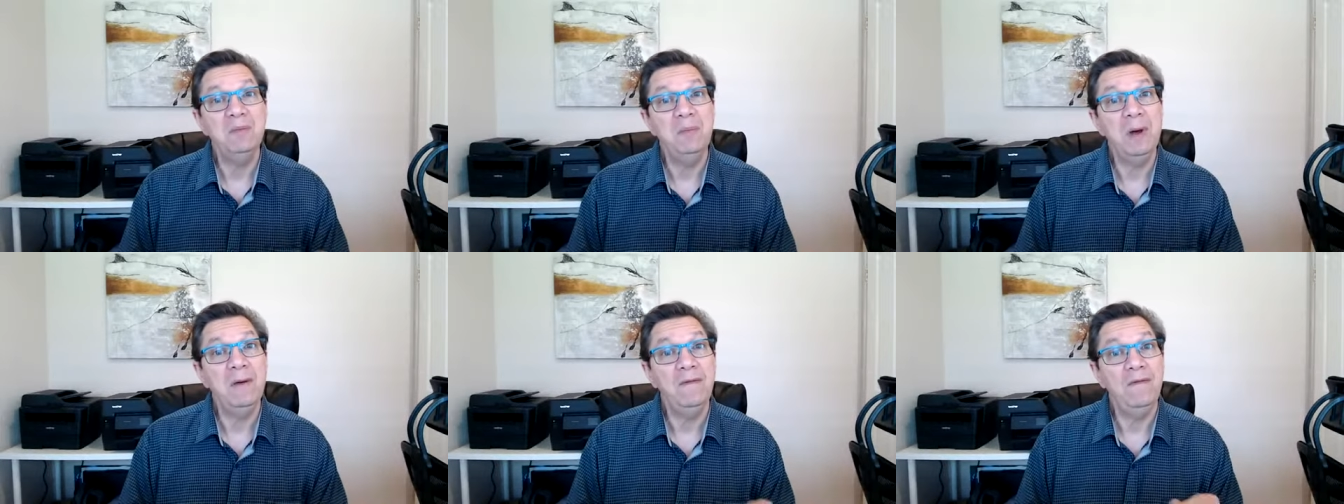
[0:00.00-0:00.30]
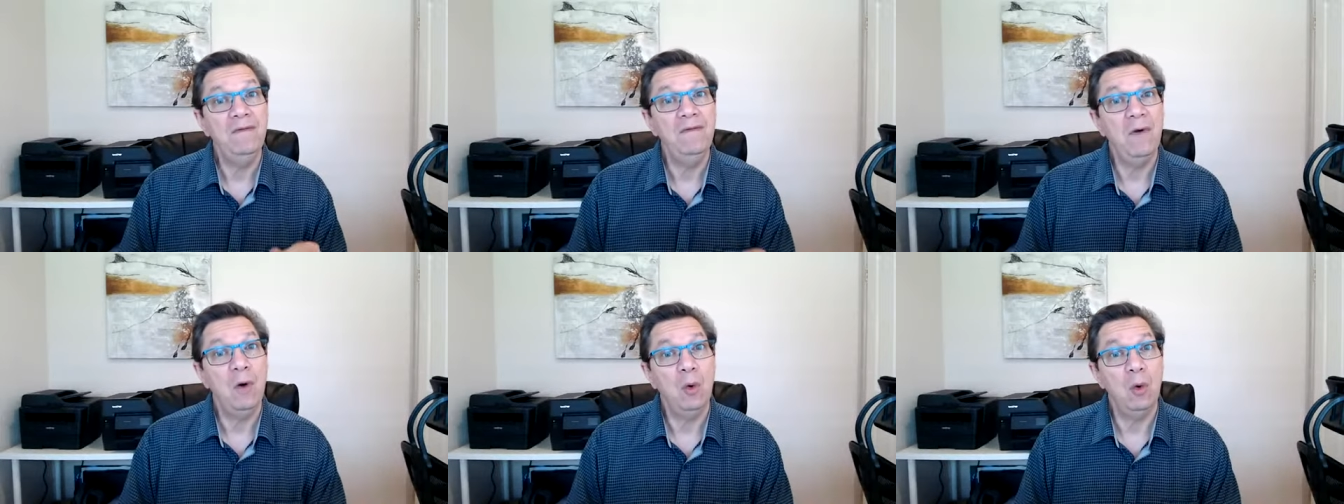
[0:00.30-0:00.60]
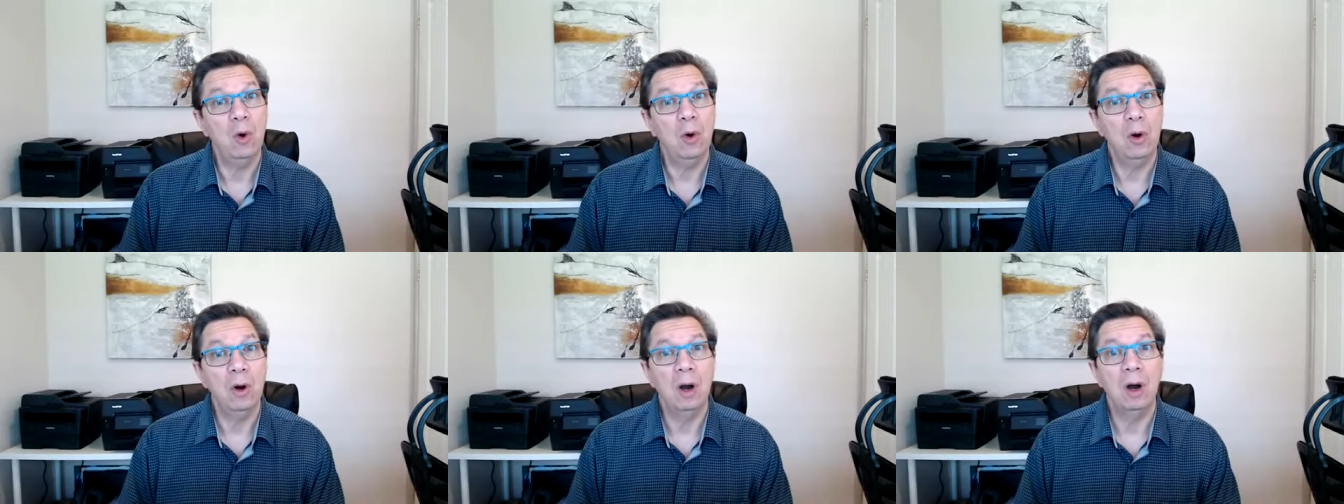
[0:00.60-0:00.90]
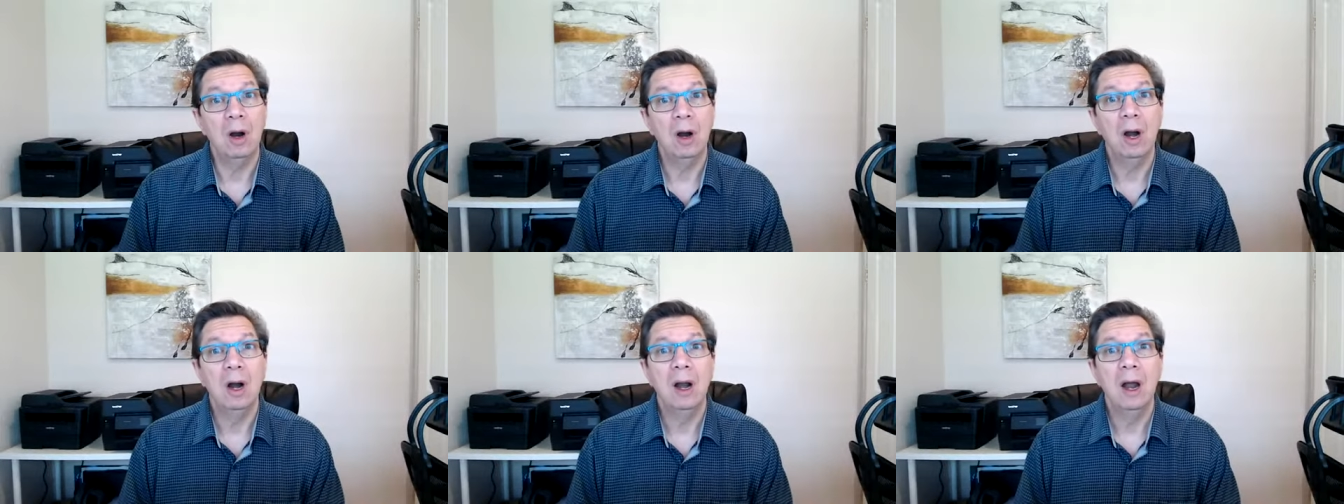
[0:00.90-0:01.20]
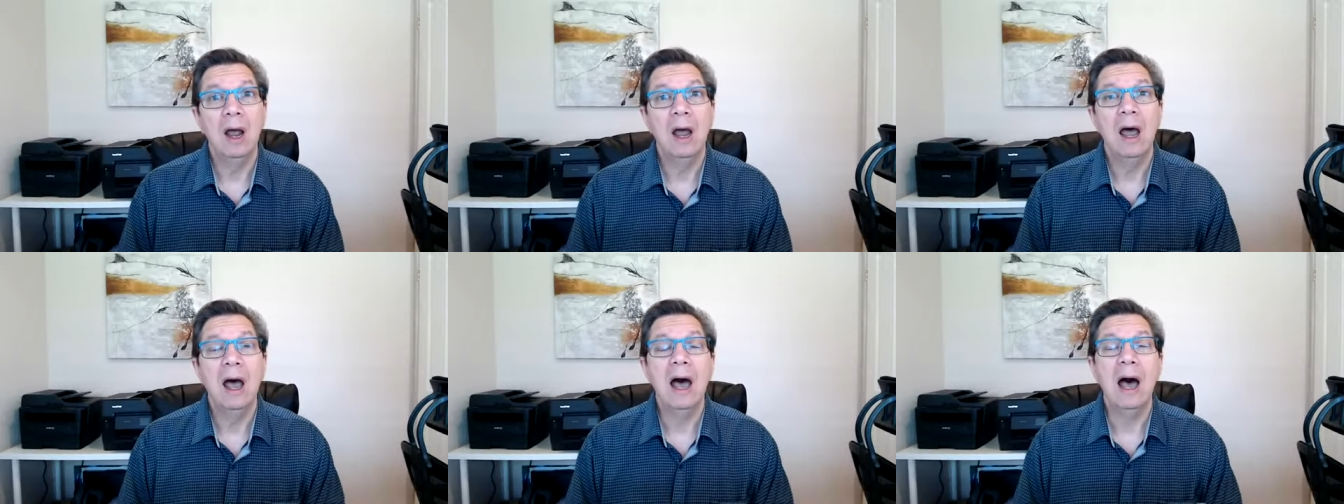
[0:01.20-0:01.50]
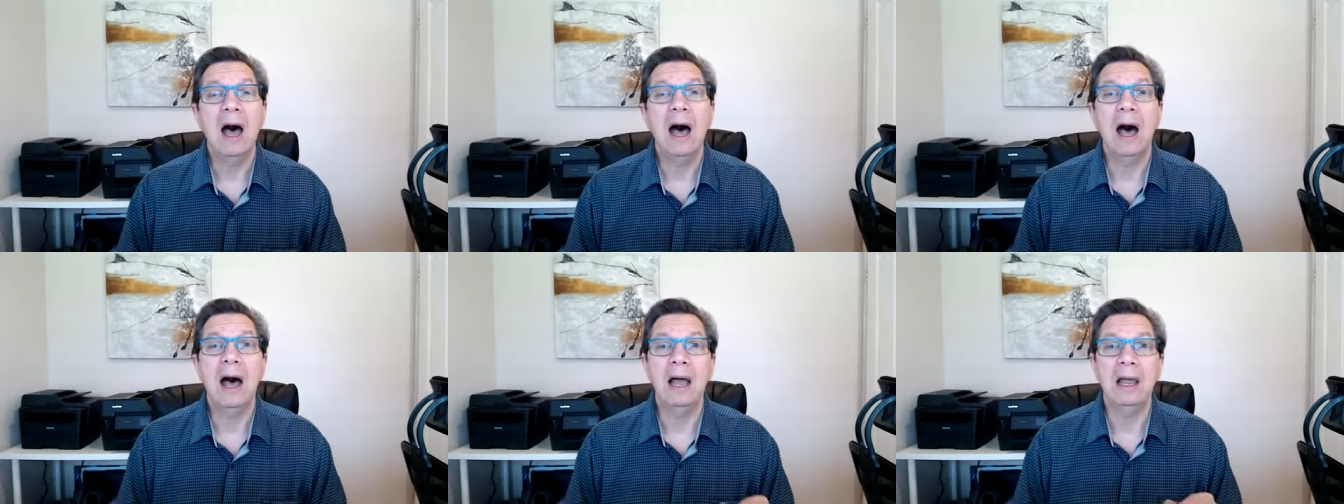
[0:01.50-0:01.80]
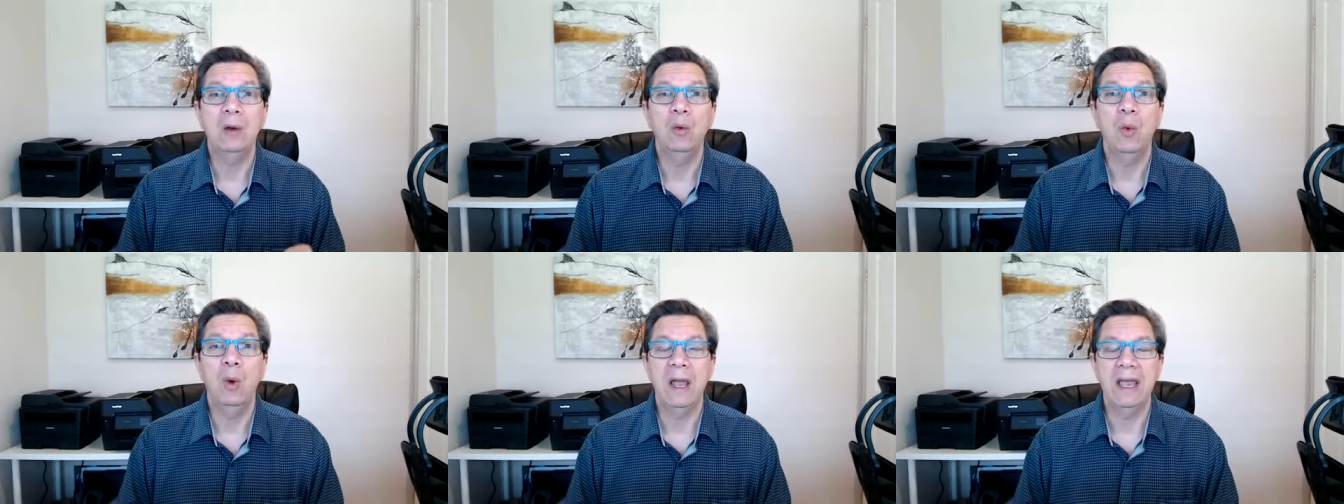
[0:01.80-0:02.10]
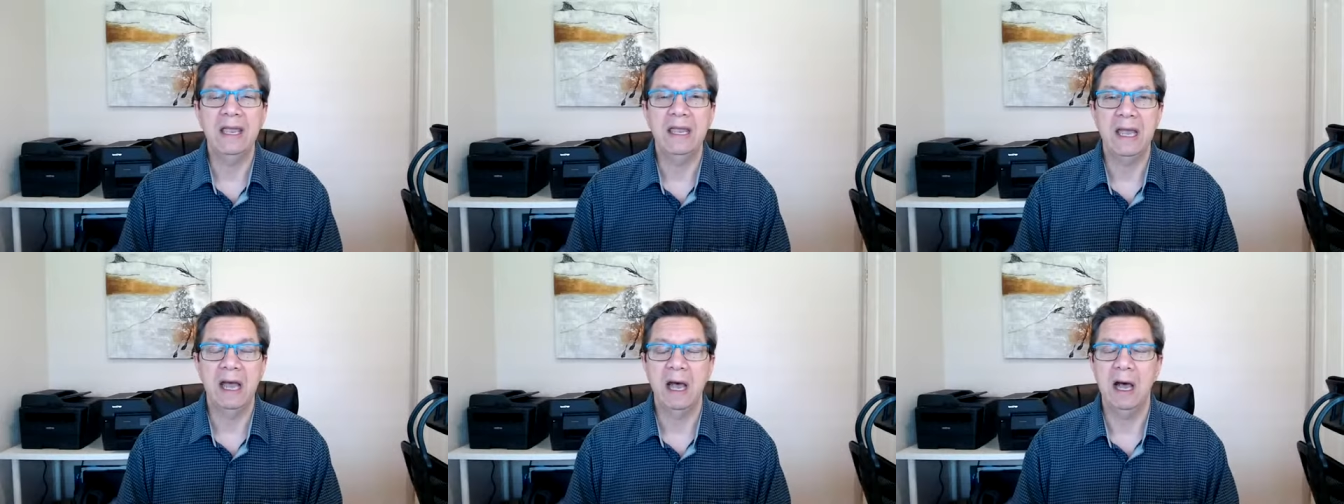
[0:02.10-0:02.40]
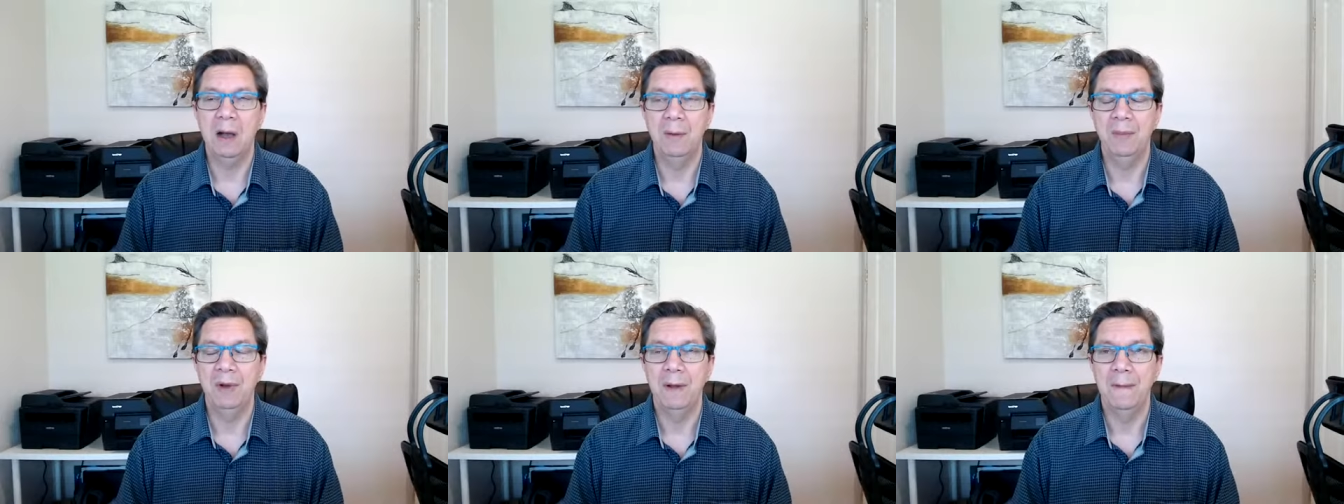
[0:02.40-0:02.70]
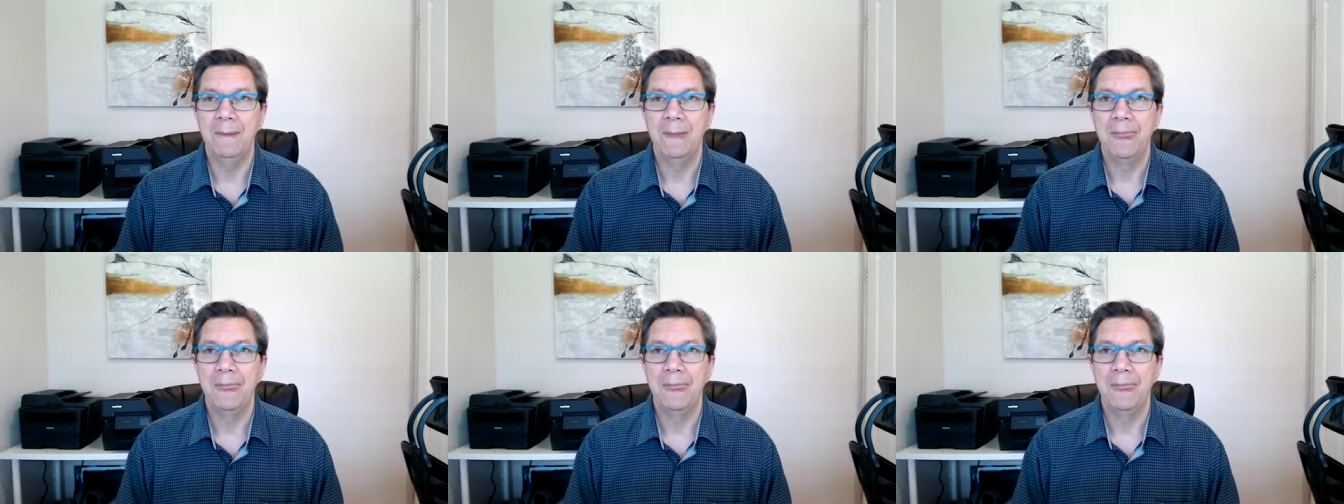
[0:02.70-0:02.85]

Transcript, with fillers: before I wake up,